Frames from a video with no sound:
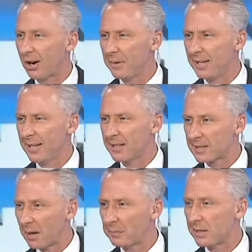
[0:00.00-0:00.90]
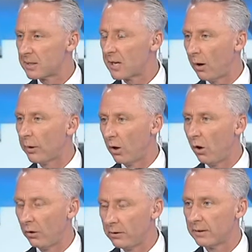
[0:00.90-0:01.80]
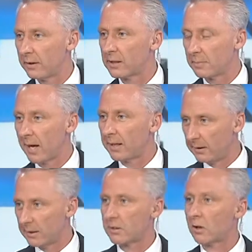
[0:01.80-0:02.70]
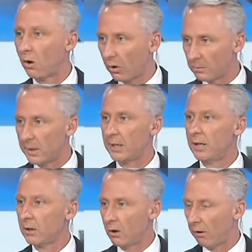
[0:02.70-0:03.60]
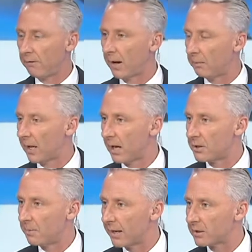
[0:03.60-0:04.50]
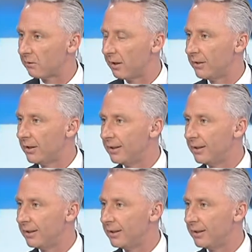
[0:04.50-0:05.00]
I mean, something's going on that's making this economy cough up large amounts of revenue.